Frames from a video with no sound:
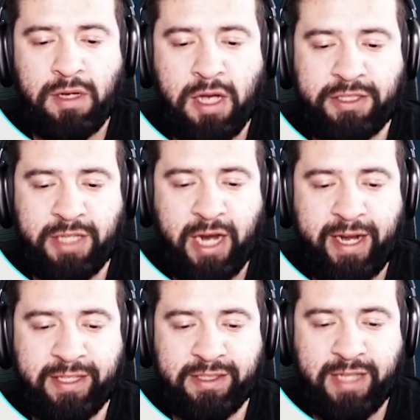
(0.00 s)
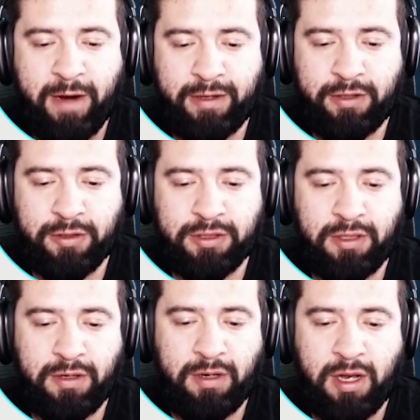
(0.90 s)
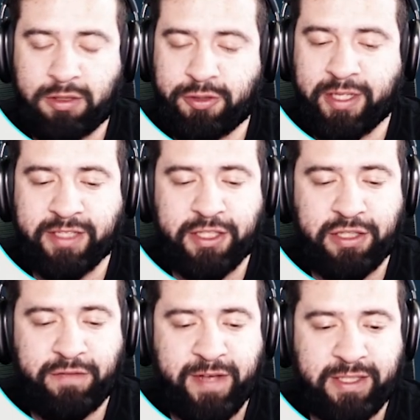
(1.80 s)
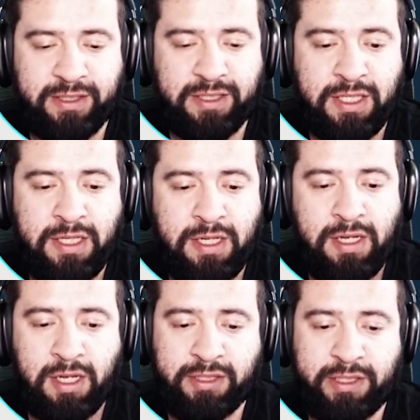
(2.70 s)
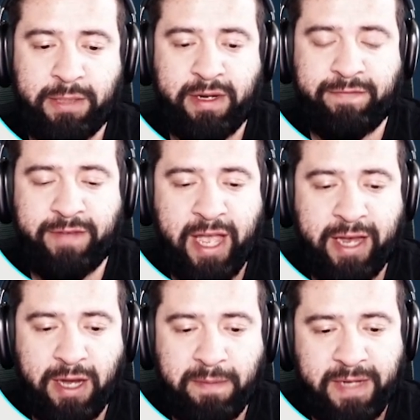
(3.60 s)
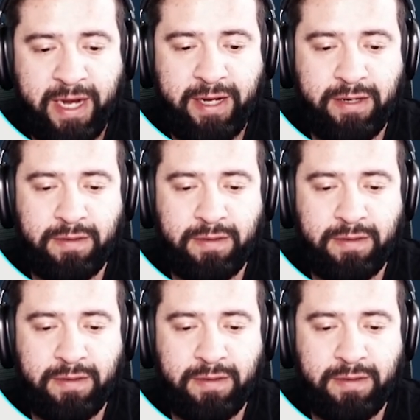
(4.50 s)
Chinese characters translation fixed. Syrian flag update.